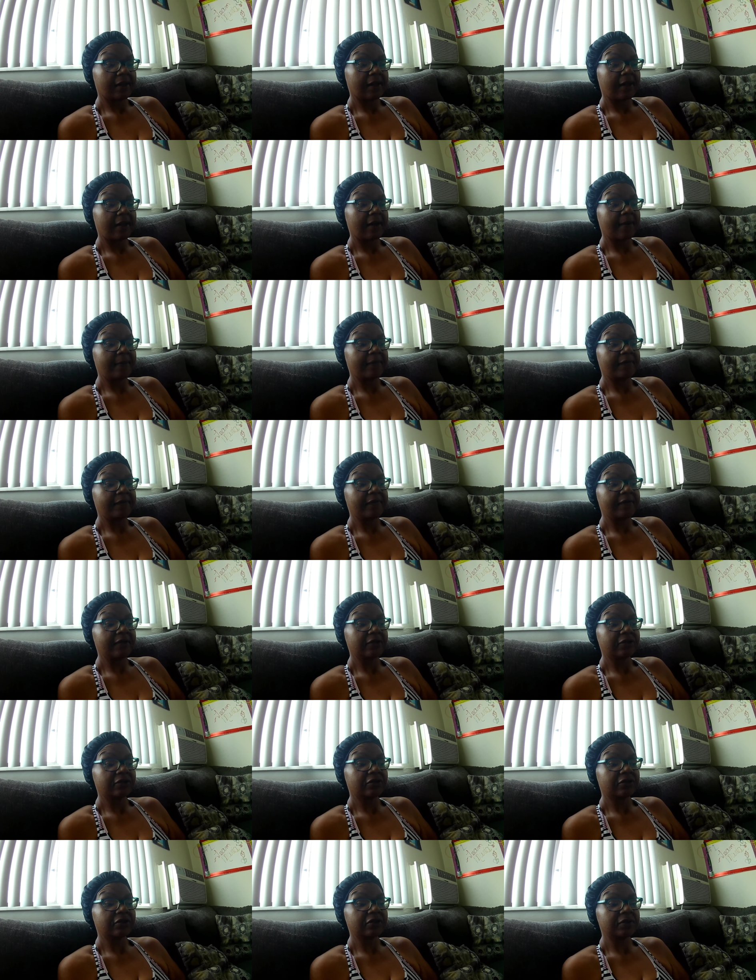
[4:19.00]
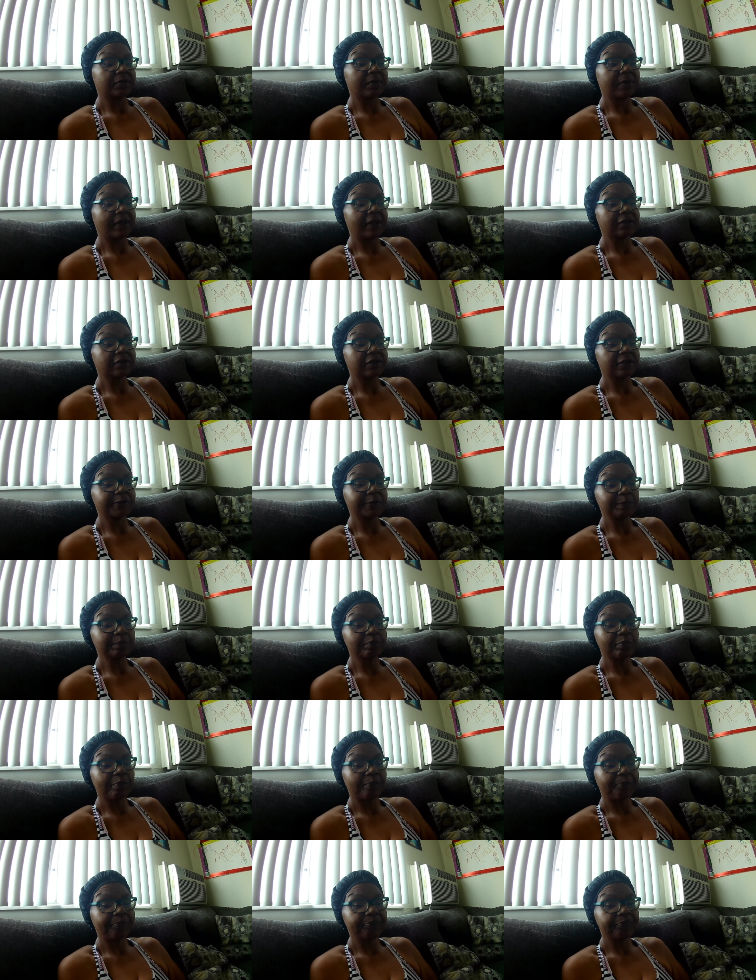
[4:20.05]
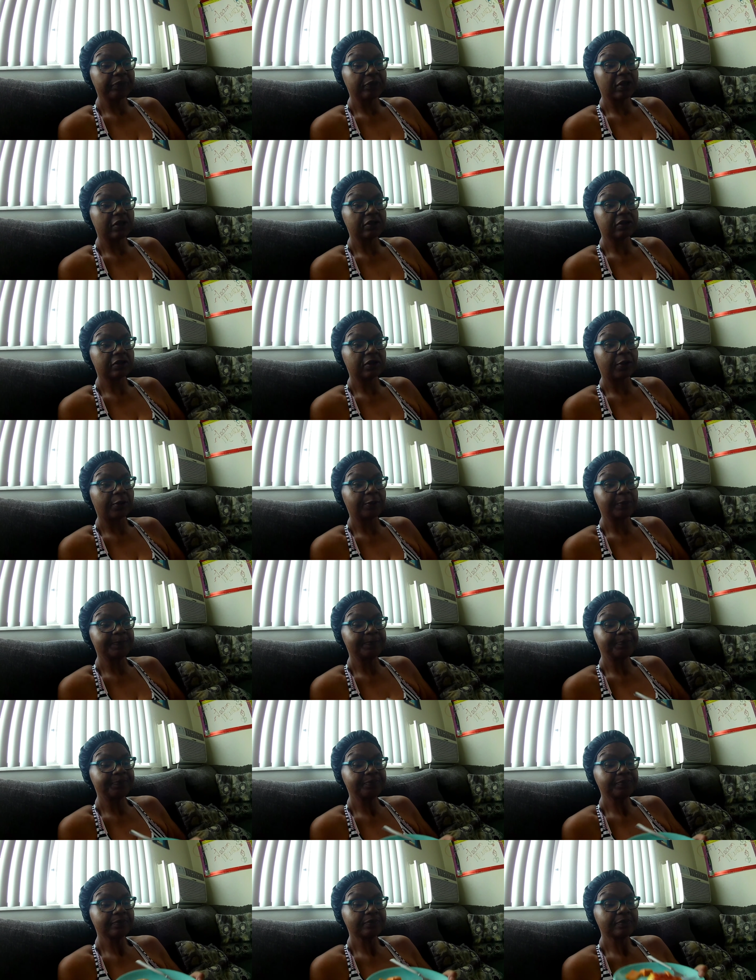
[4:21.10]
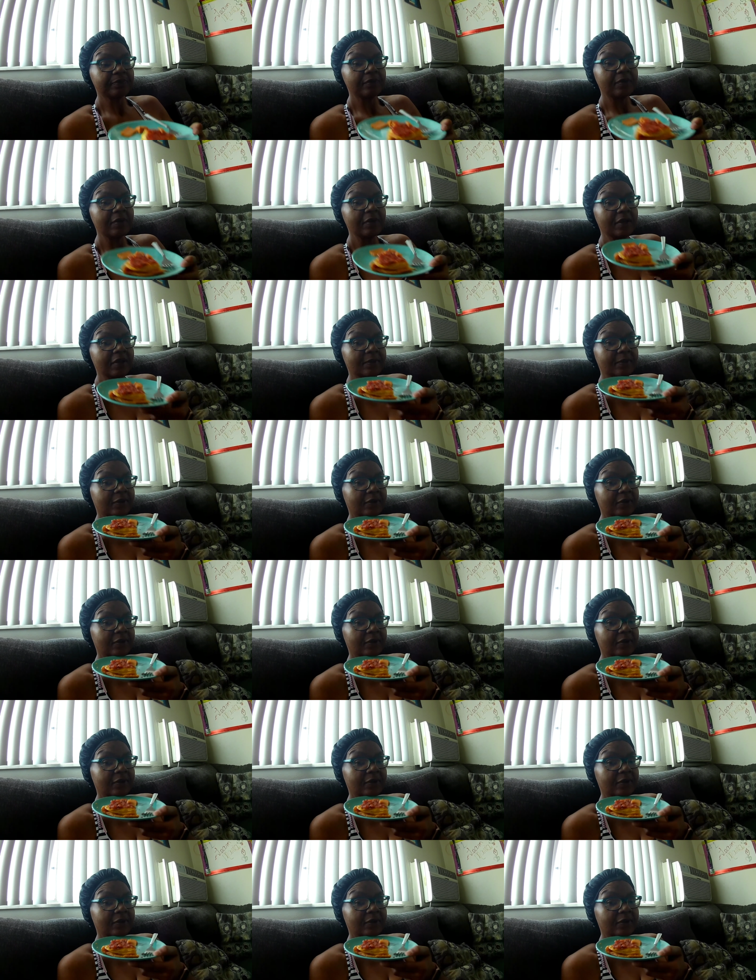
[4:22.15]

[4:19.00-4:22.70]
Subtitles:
I am a VSG patient, so I'm